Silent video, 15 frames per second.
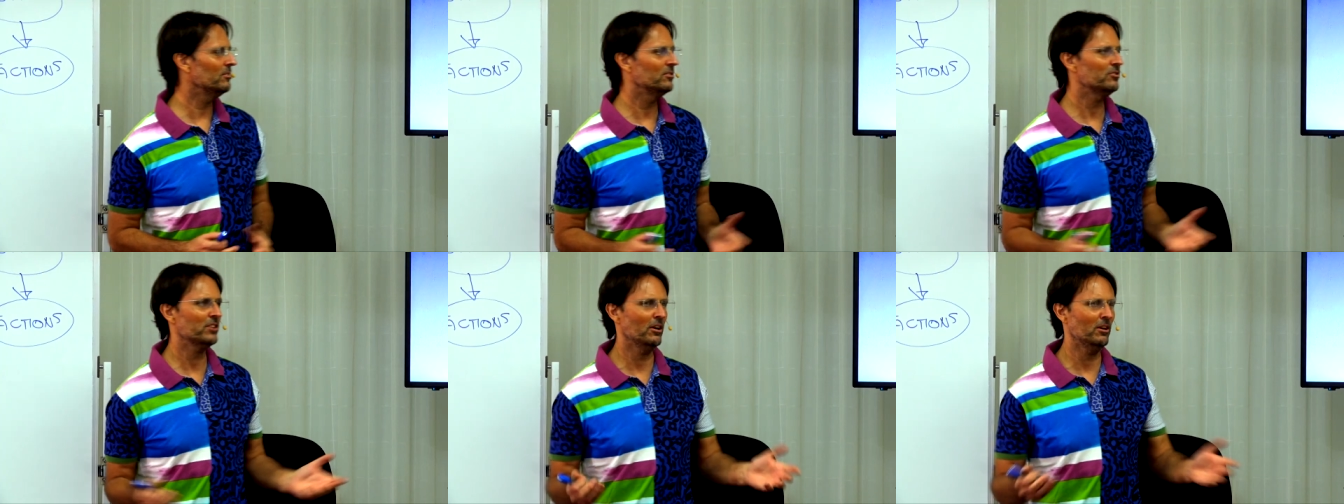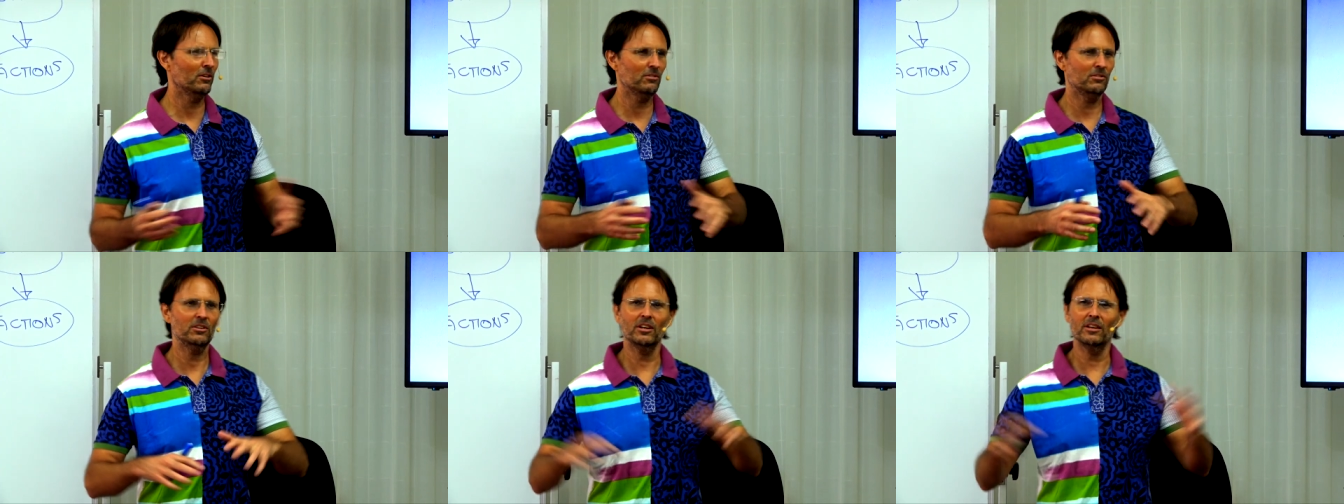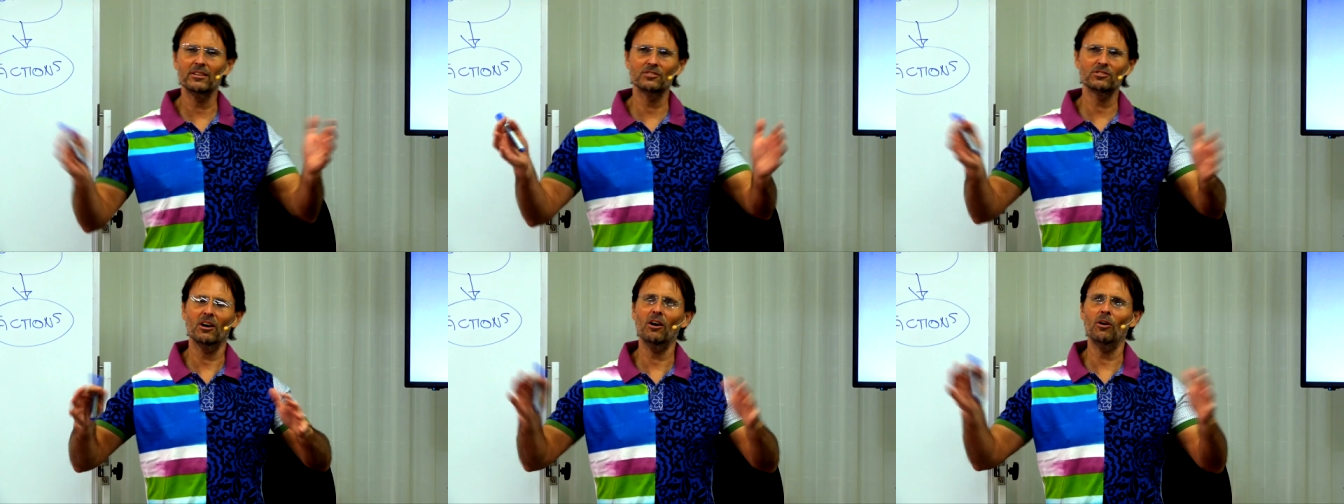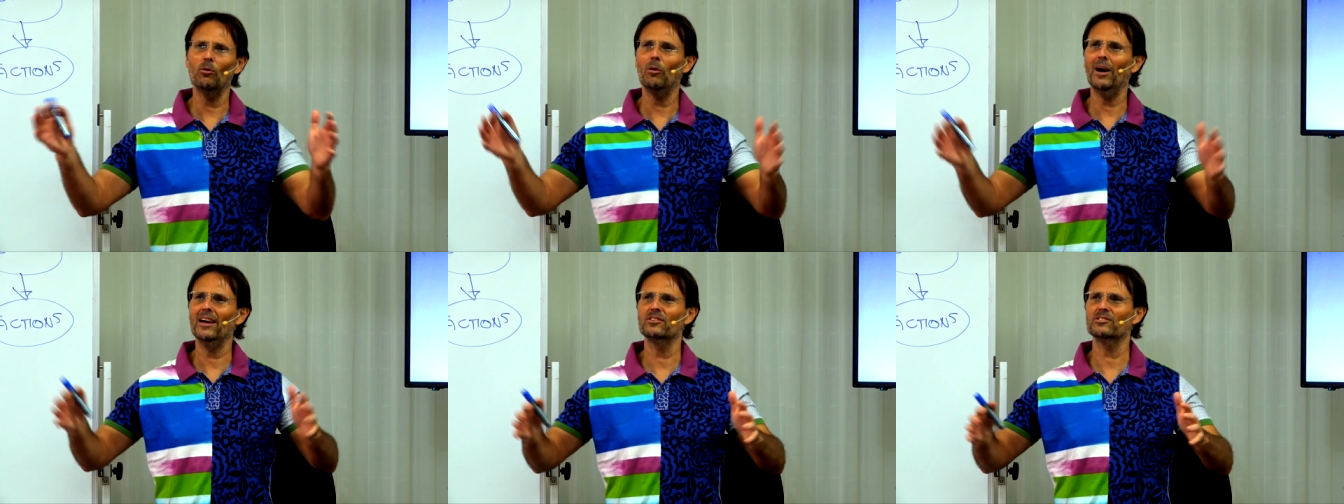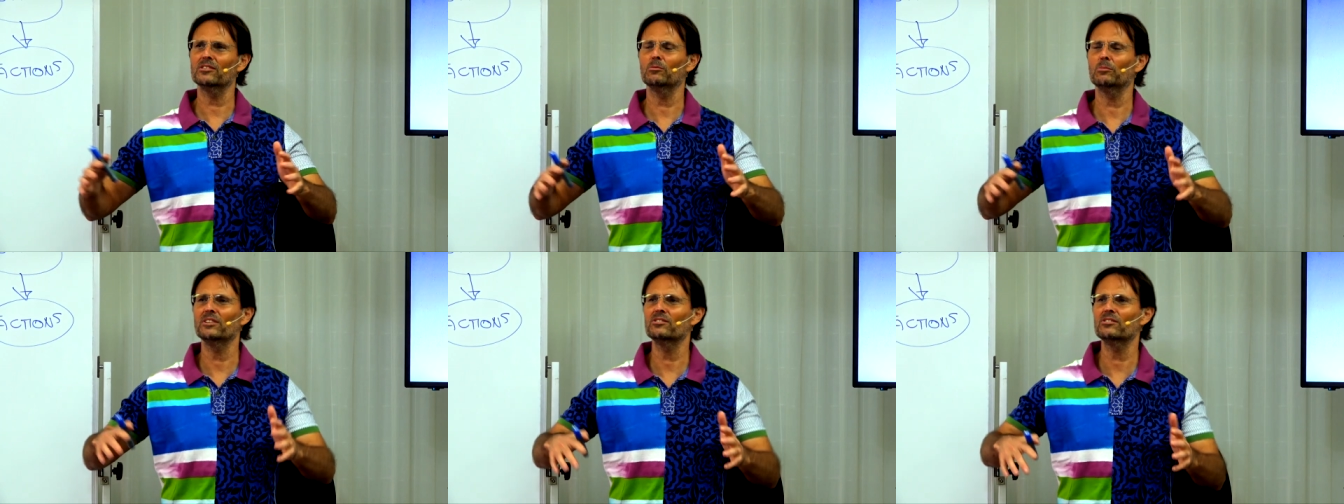So, you know, there's a whole ways
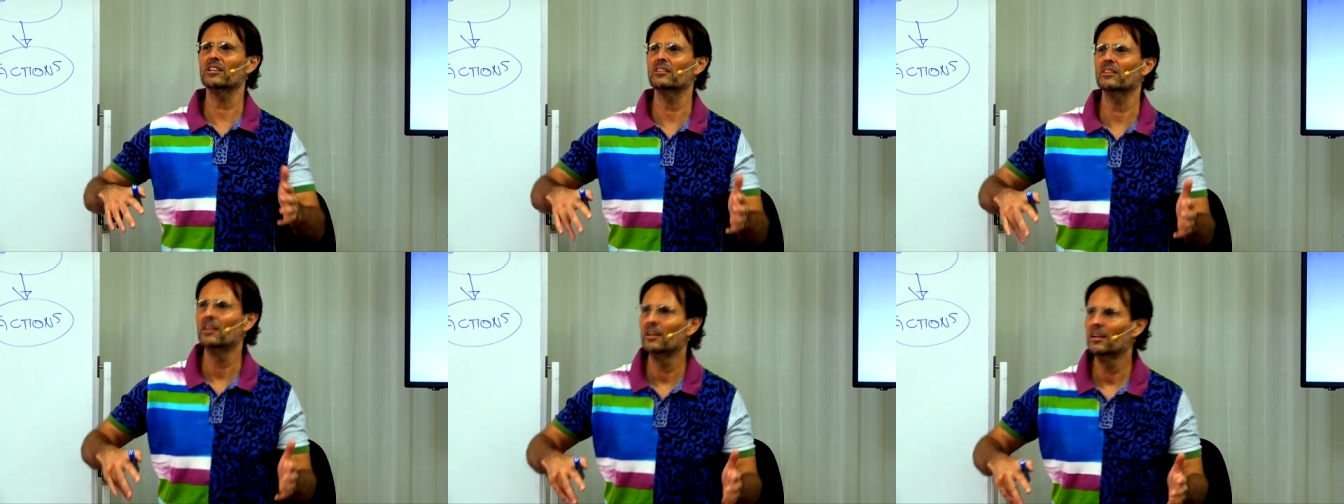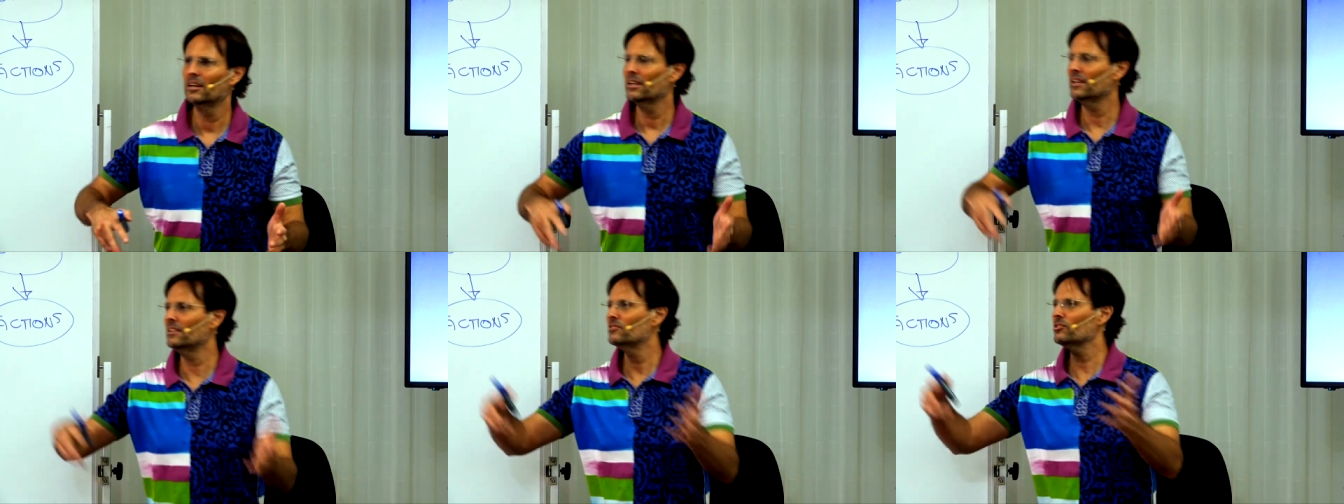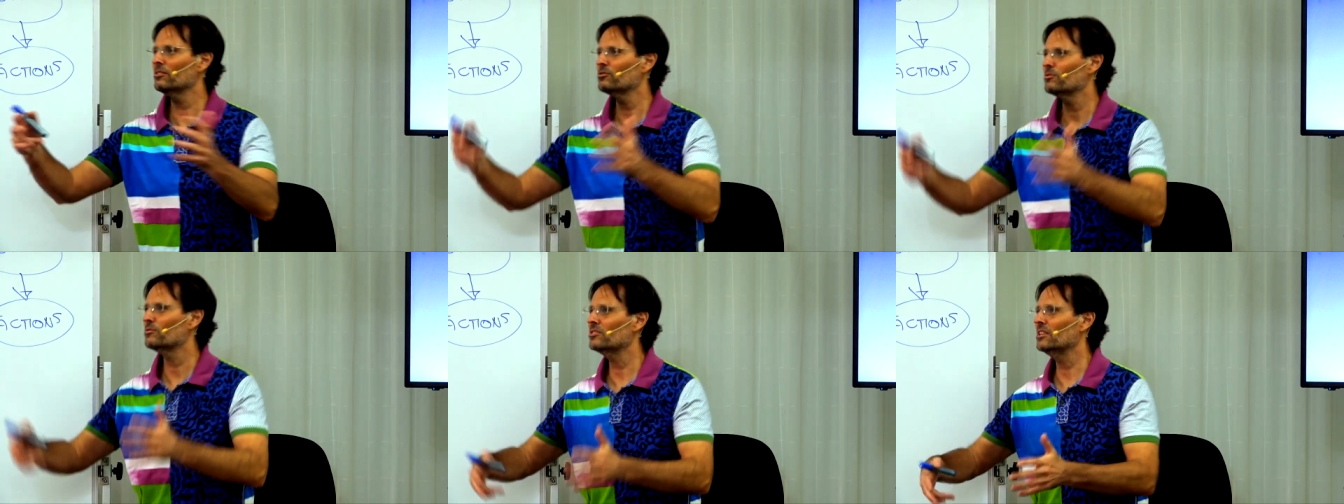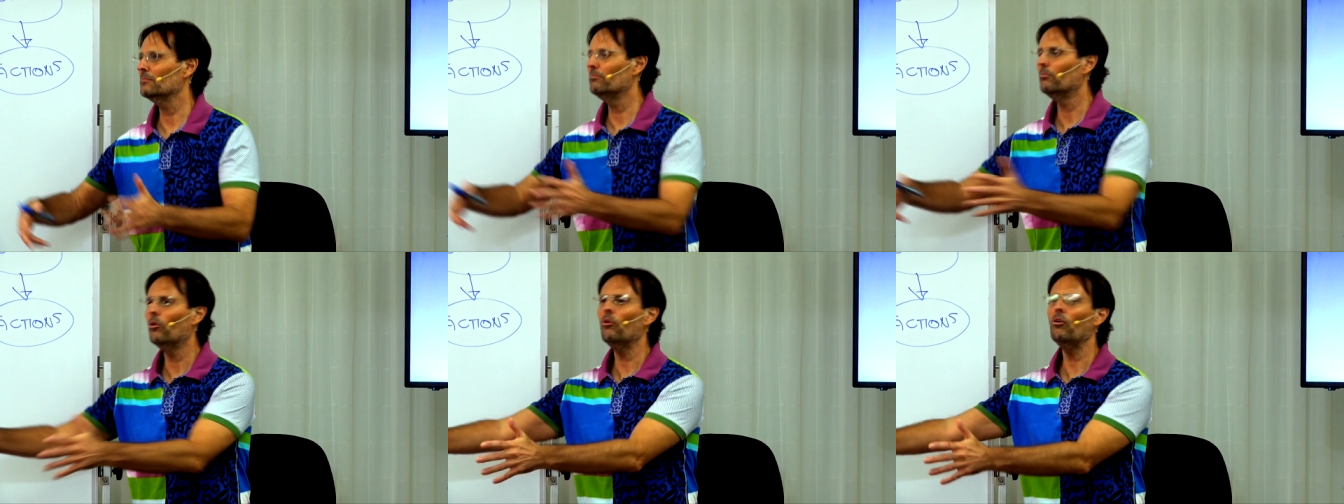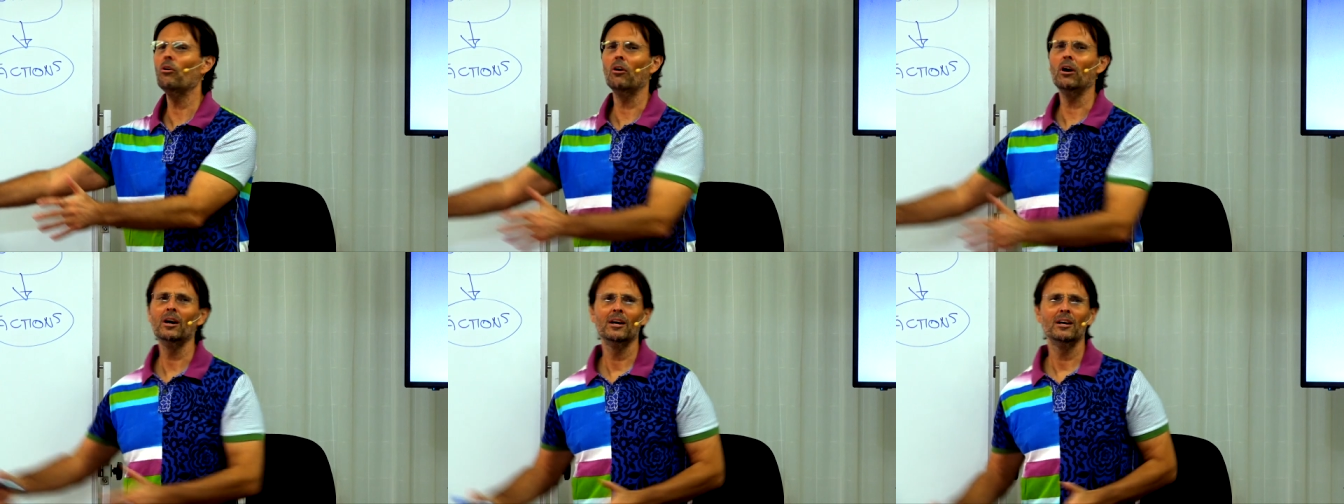that we sin in terms of sin
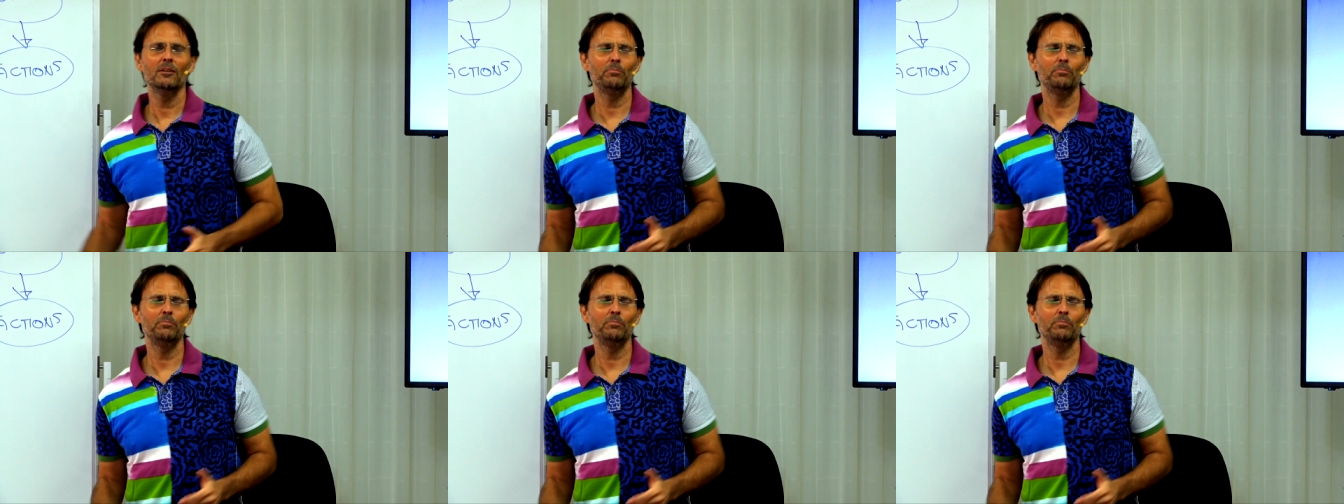more,